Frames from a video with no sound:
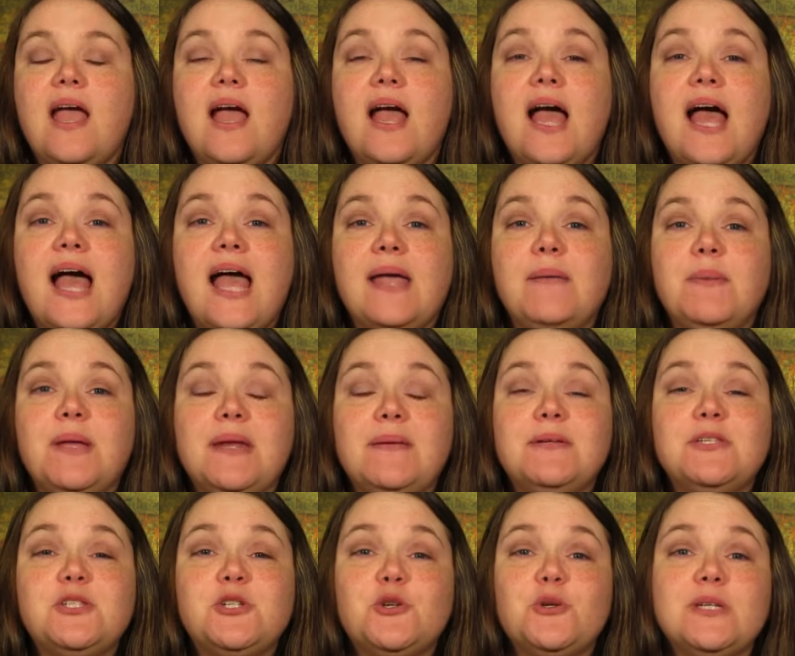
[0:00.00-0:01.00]
Hi, my name
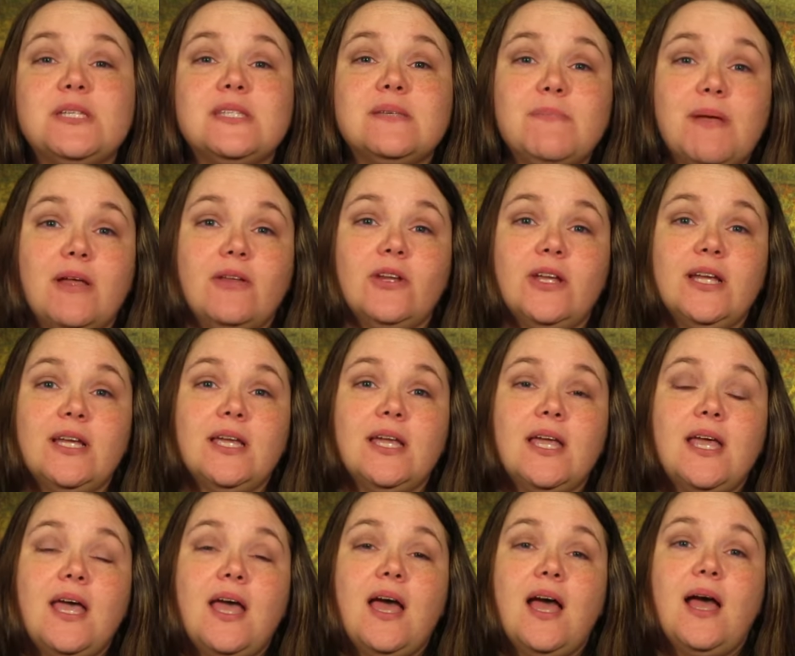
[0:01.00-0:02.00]
is Theresa Melnyk.
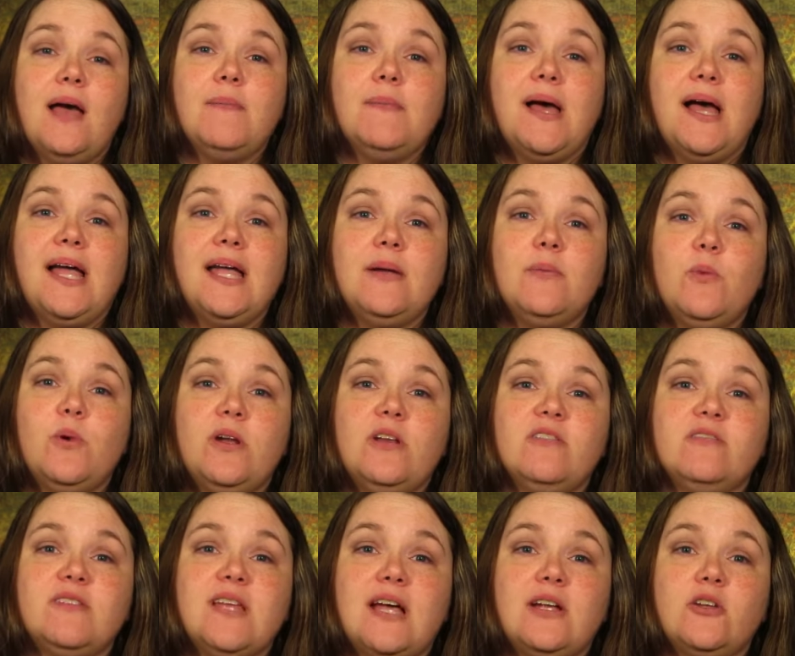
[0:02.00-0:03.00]
I am one
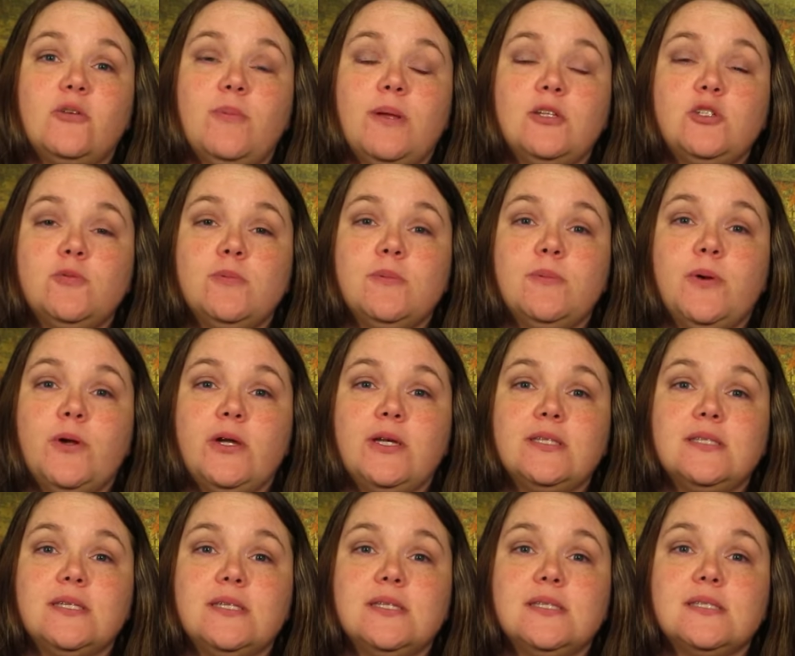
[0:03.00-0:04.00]
of Dr. Benjamin
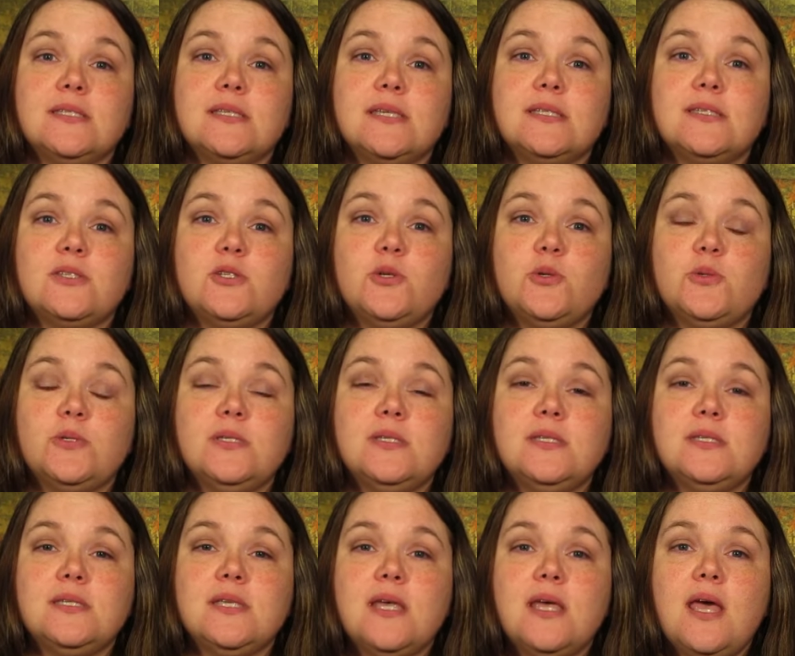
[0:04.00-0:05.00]
Purkis's
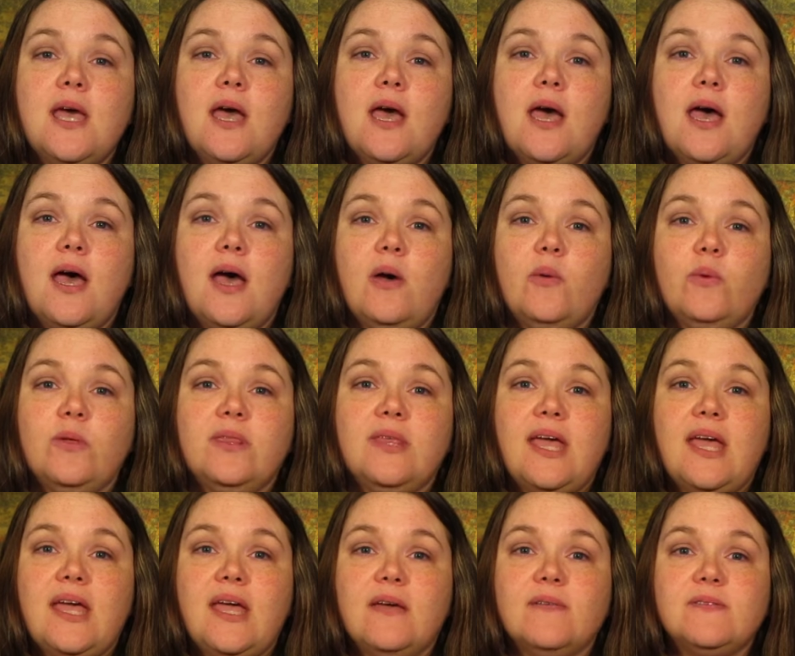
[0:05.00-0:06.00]
students with
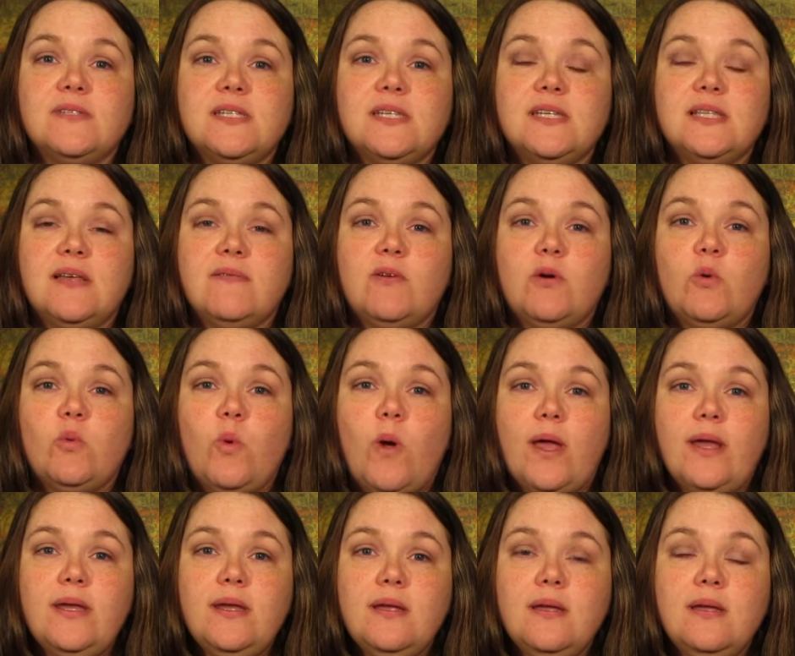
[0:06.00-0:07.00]
AFT level
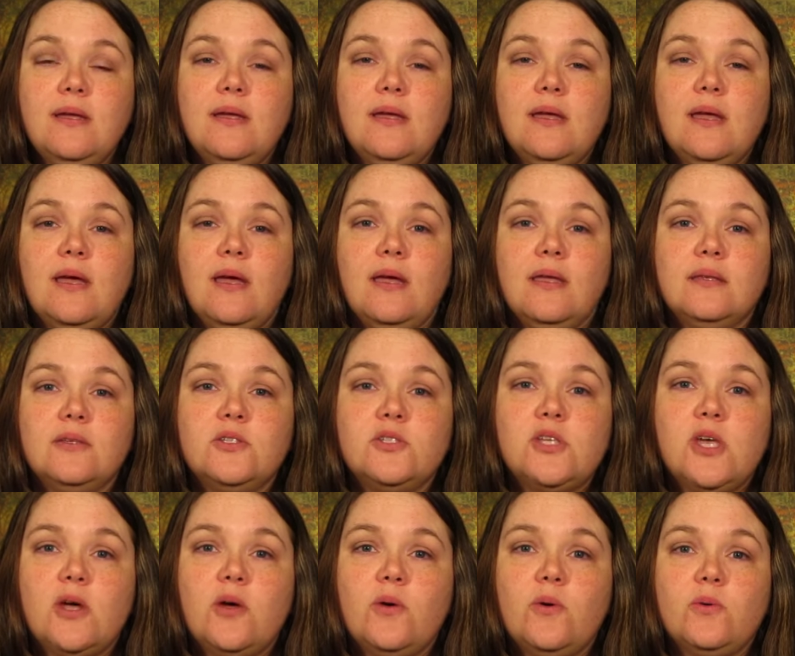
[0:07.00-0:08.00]
1.
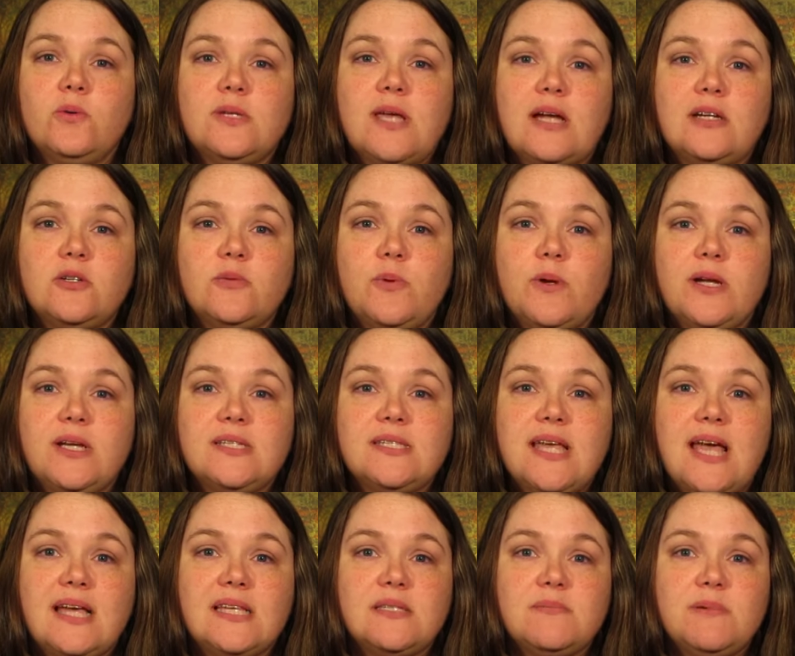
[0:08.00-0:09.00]
So Dr. Purkis
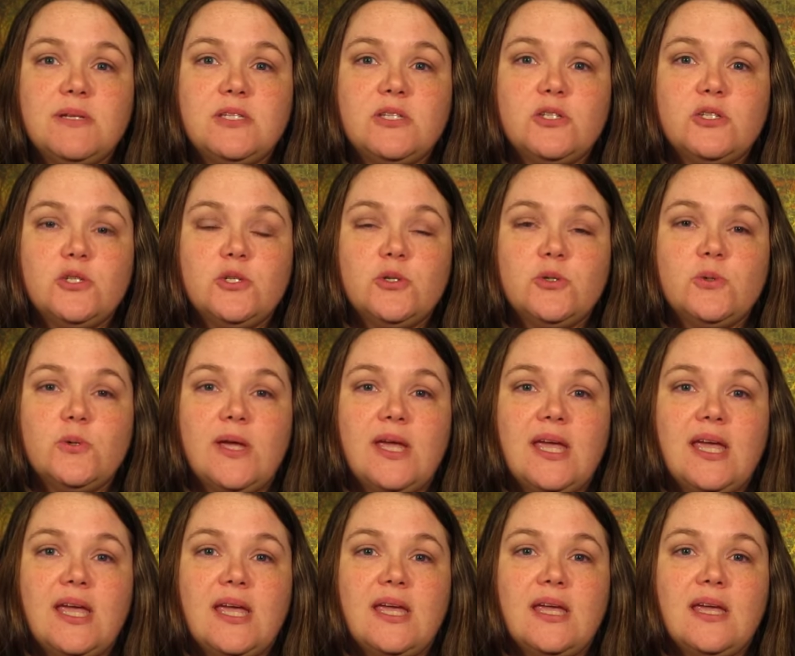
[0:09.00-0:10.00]
asked me to do
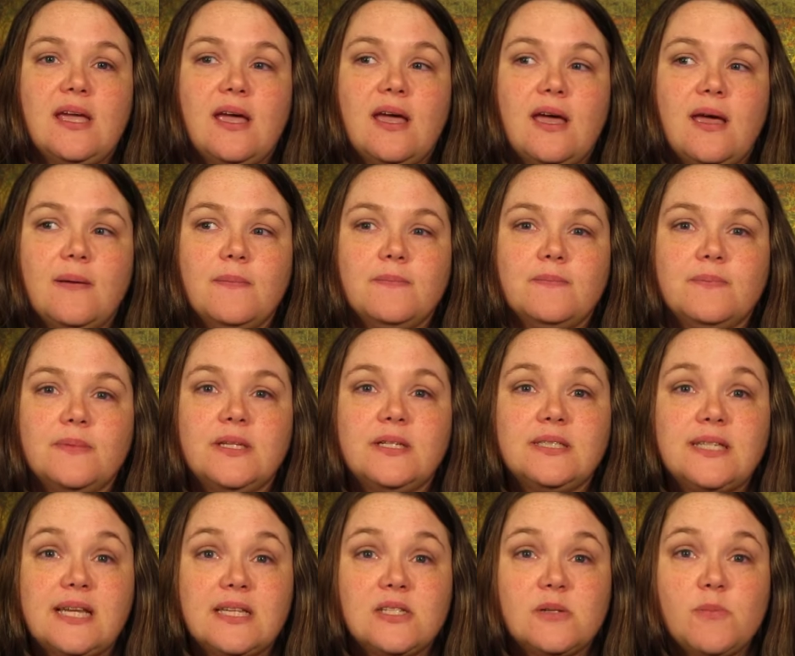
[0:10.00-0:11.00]
a little
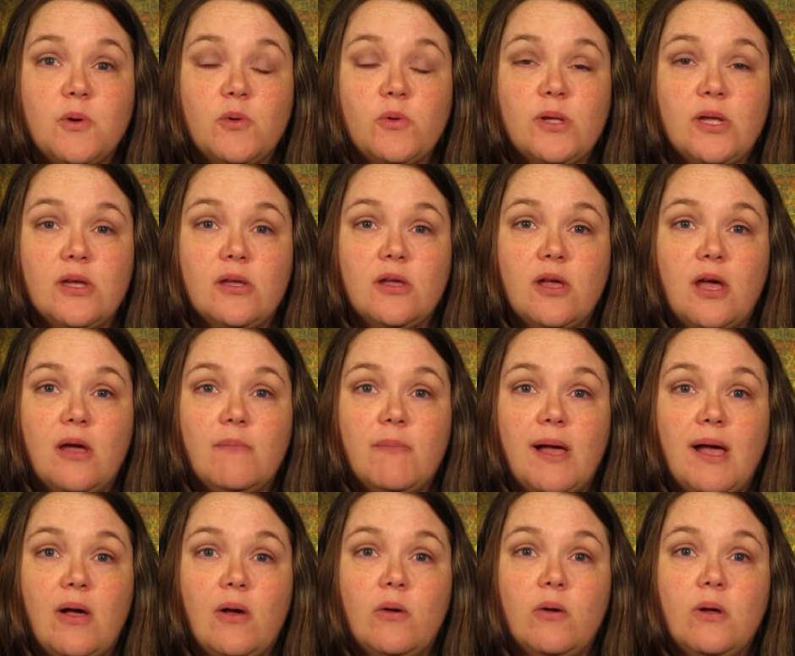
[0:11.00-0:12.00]
testimonial
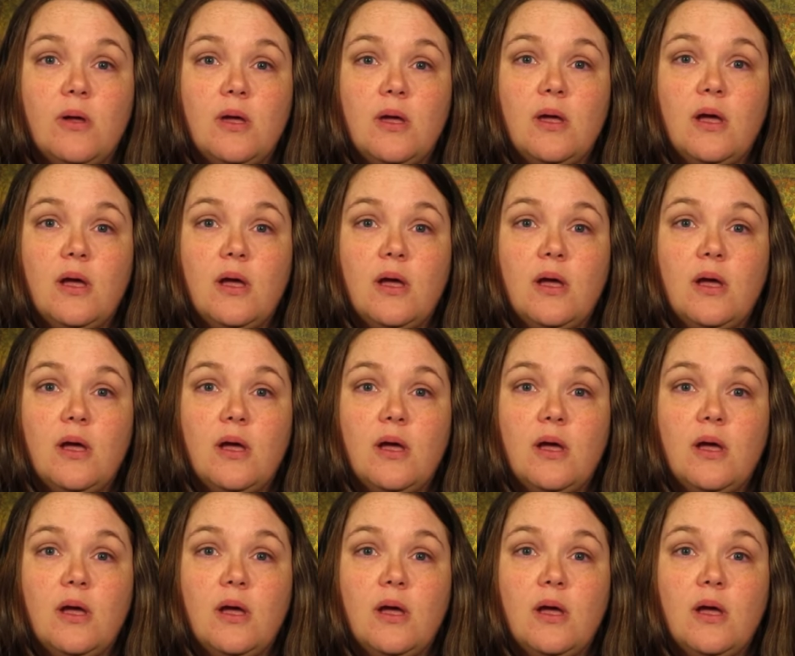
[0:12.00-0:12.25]
about